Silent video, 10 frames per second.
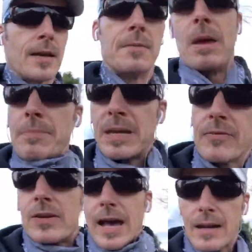Maybe
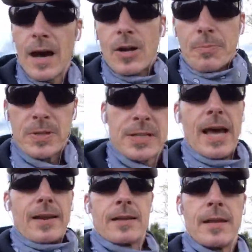even not
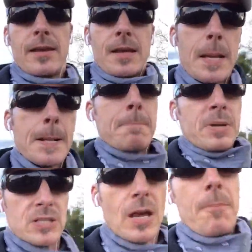100%,
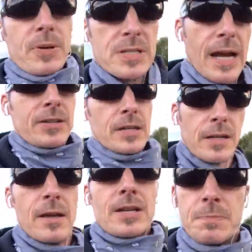but some protection
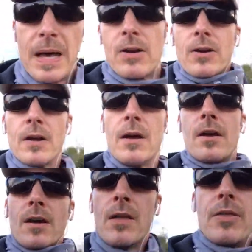is better
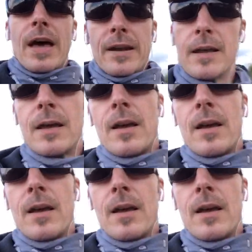than